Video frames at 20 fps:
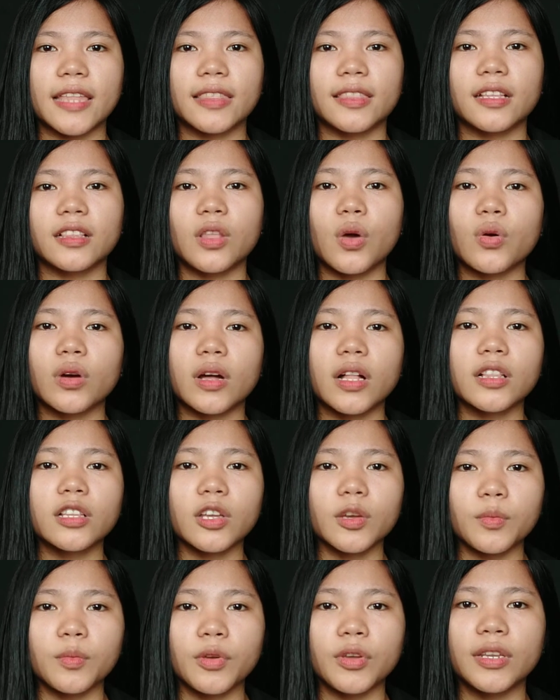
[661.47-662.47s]
and the local
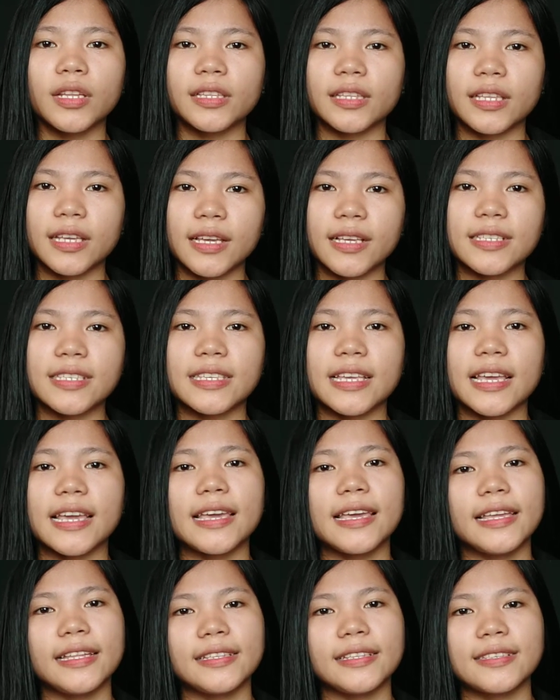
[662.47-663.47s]
communities
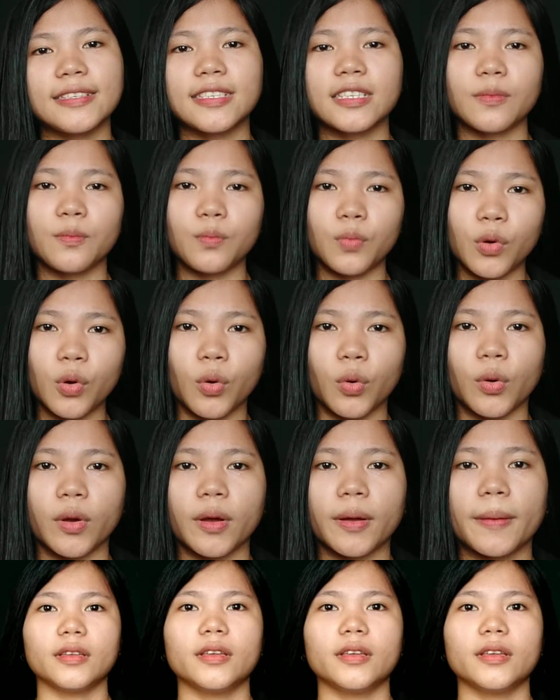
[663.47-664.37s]
in Cebu.